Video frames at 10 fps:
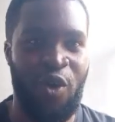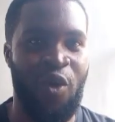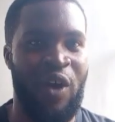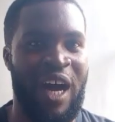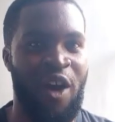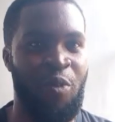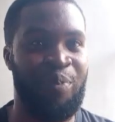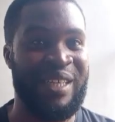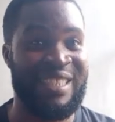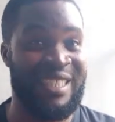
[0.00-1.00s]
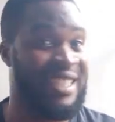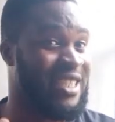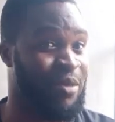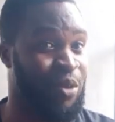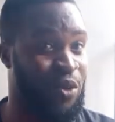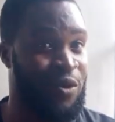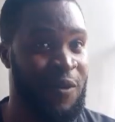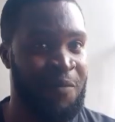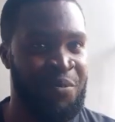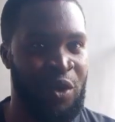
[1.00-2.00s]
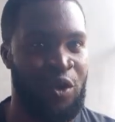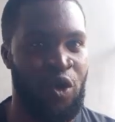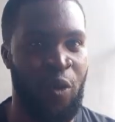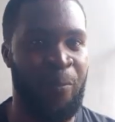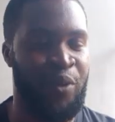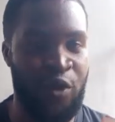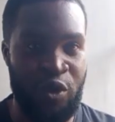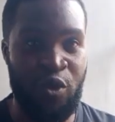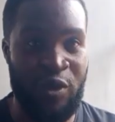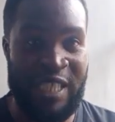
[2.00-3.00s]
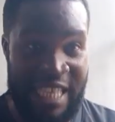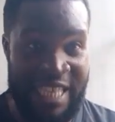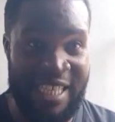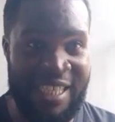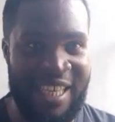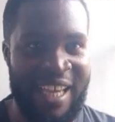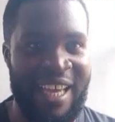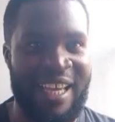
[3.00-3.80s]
or how presentable your produce is